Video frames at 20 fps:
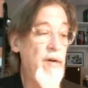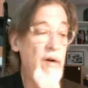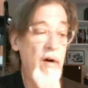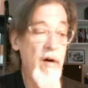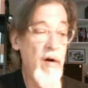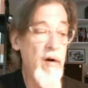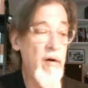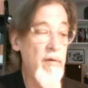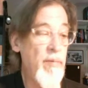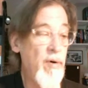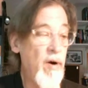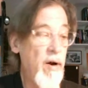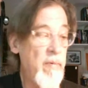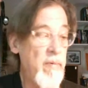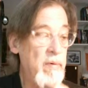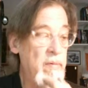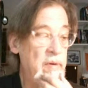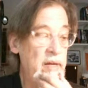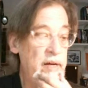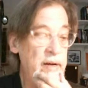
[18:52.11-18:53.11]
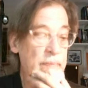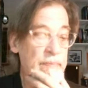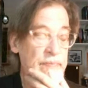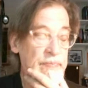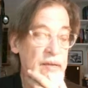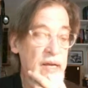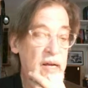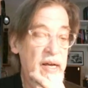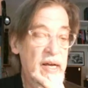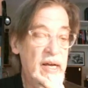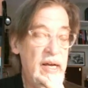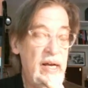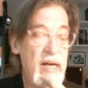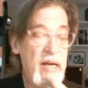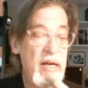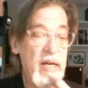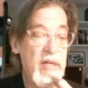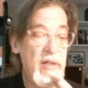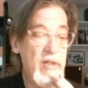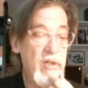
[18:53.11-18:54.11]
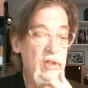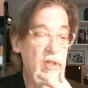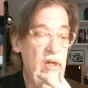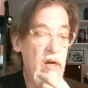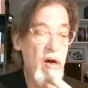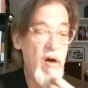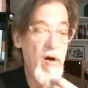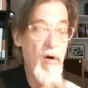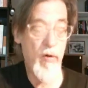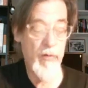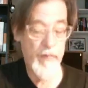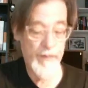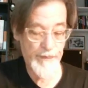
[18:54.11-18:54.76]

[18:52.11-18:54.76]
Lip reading: presentation of additional